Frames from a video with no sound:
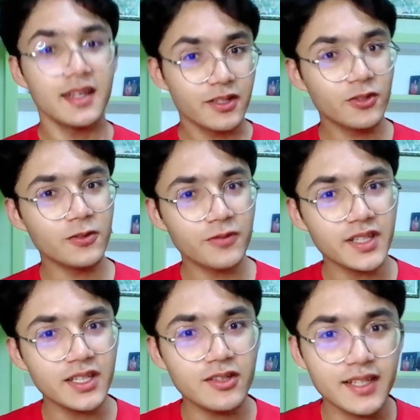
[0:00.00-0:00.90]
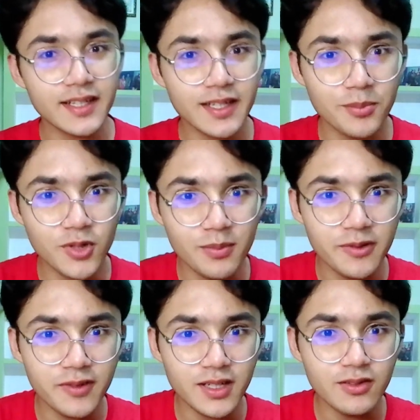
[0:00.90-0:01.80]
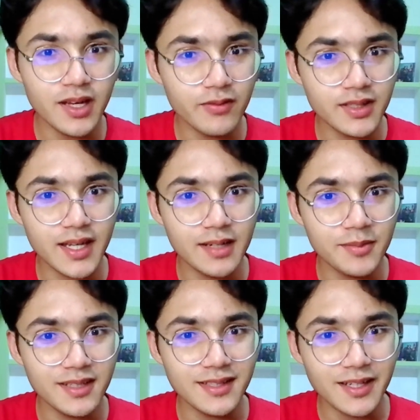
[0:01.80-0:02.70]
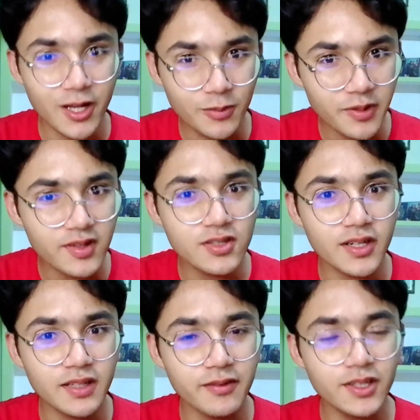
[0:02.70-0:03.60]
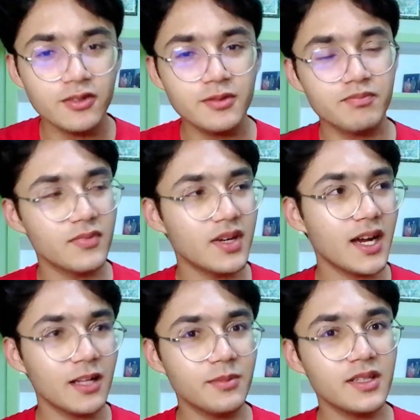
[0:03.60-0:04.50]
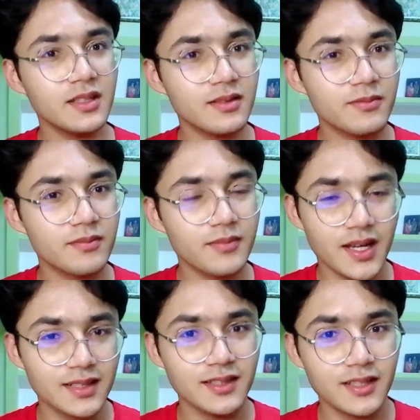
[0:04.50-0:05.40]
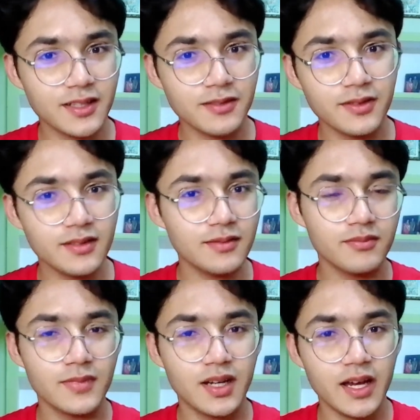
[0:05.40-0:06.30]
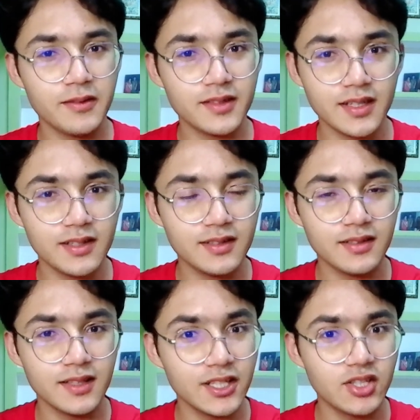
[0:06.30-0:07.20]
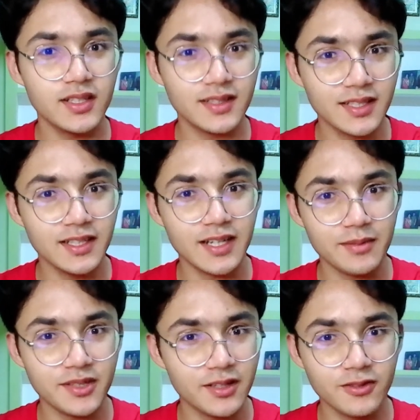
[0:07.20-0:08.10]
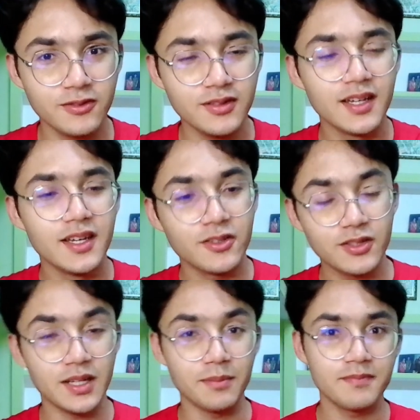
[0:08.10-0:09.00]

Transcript: Don't worry, you're gonna get a proper video. And with that being said, I hope you enjoyed the video. I'll be back in the next film. I've said it literally 3 times in a row. So yeah,